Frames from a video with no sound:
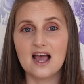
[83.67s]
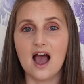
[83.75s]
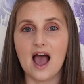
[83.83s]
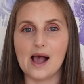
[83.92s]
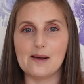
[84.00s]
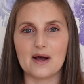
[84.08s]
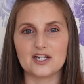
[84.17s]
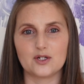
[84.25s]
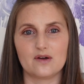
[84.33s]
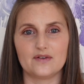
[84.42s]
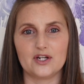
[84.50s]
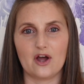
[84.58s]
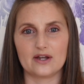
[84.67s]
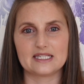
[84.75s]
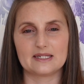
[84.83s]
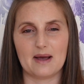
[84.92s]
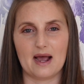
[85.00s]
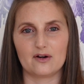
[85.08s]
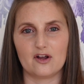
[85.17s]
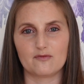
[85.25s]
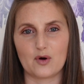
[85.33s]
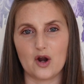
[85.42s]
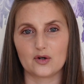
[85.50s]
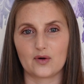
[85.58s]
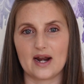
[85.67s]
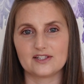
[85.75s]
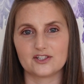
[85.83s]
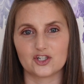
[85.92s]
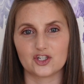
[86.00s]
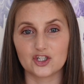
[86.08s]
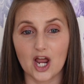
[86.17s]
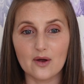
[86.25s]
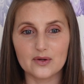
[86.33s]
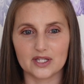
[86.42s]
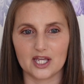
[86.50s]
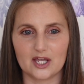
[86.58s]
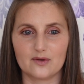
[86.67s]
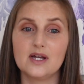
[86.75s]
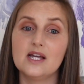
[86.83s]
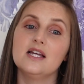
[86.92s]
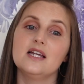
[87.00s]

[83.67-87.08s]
I do have a nice amount of progress to show you.